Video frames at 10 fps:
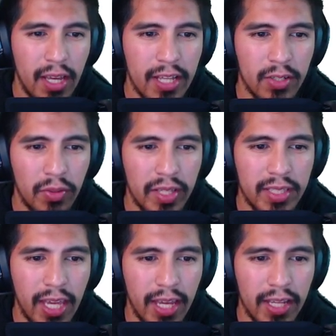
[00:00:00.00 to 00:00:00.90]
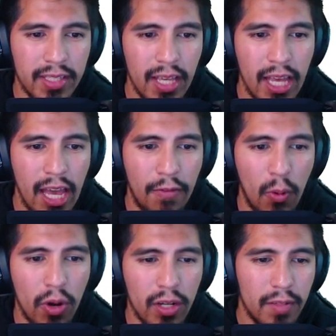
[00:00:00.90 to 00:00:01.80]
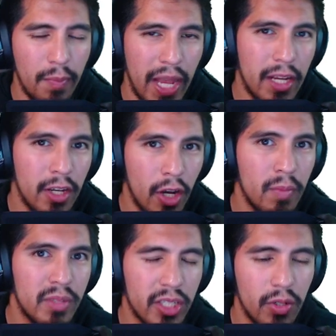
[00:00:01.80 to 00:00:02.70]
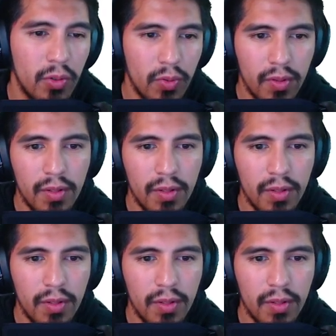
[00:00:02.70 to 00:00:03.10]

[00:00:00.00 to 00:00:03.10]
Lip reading: So in this case, if I wanted to make num2